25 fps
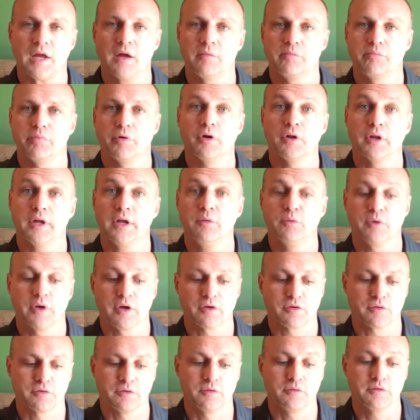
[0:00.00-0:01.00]
A bully
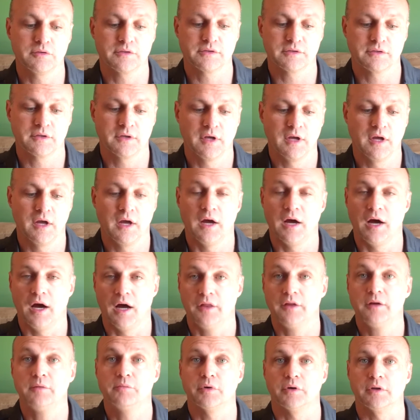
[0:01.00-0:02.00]
recruits
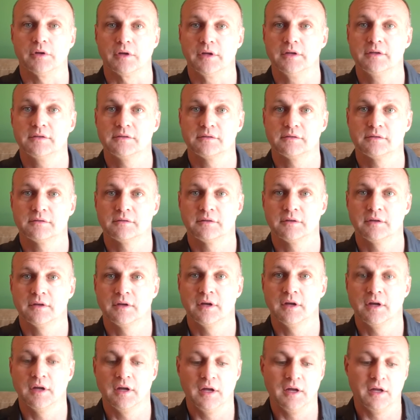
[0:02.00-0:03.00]
other bullies,
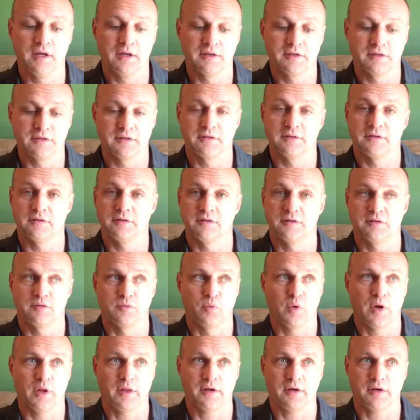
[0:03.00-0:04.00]

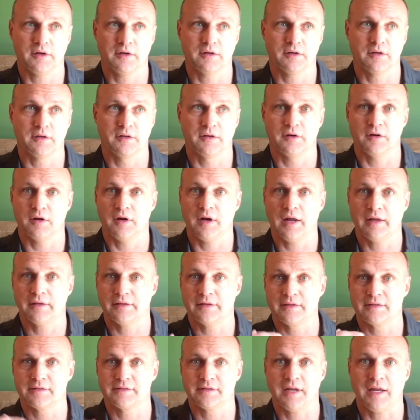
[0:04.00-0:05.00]
whether they're at
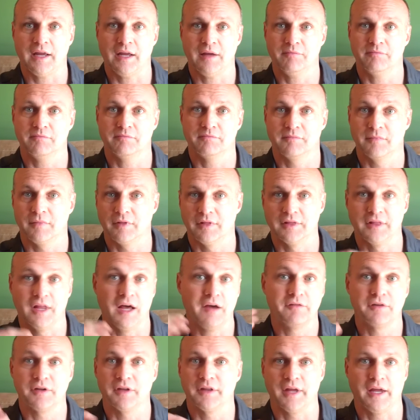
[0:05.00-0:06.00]
the same
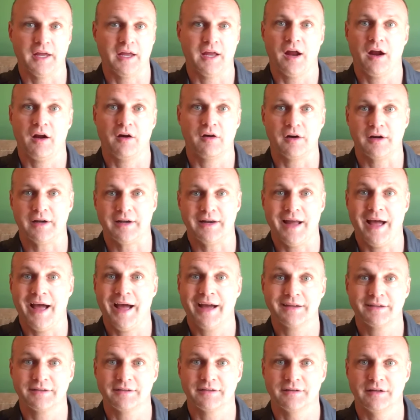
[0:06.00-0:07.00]
level they are or
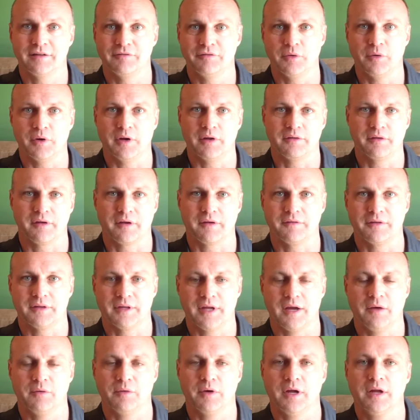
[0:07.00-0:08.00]
not, if you want to think of it
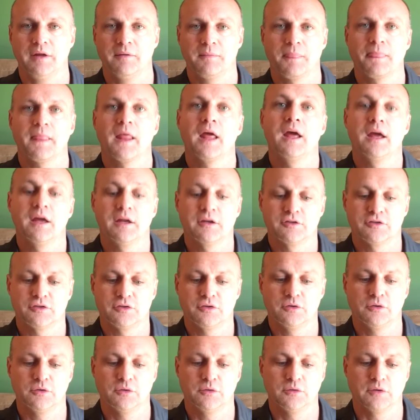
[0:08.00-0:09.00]
that way,
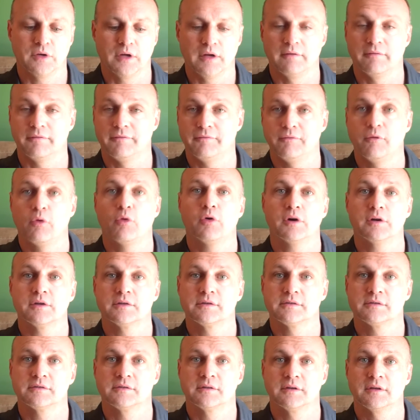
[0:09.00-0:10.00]
to
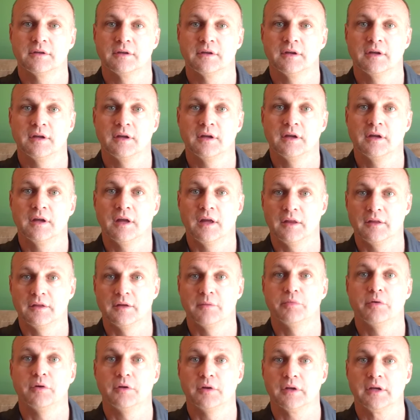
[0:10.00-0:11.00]
enforce the
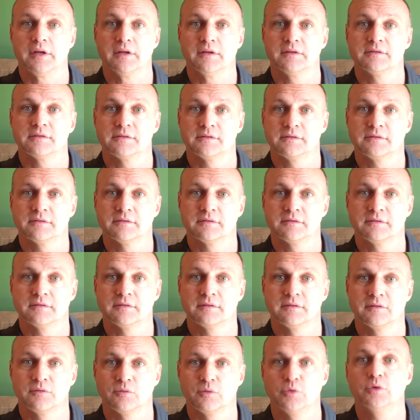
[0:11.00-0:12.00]
bully's
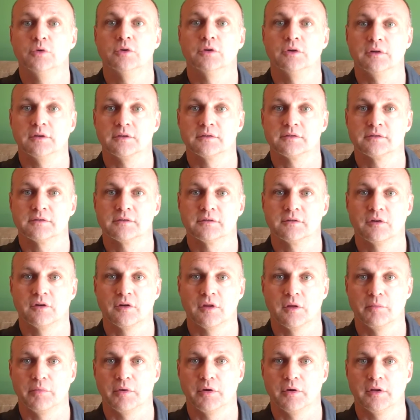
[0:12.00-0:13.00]
rules or
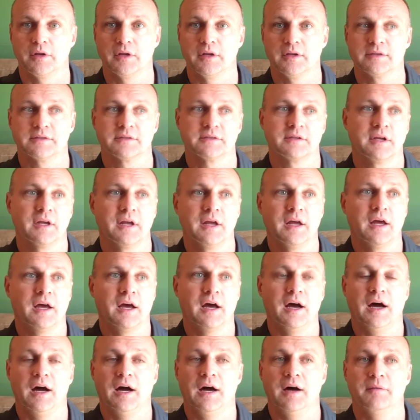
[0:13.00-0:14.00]
the bully's
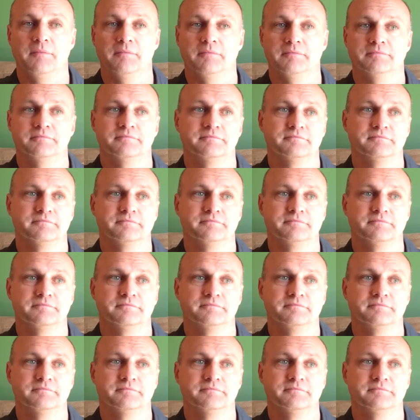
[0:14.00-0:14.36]
um,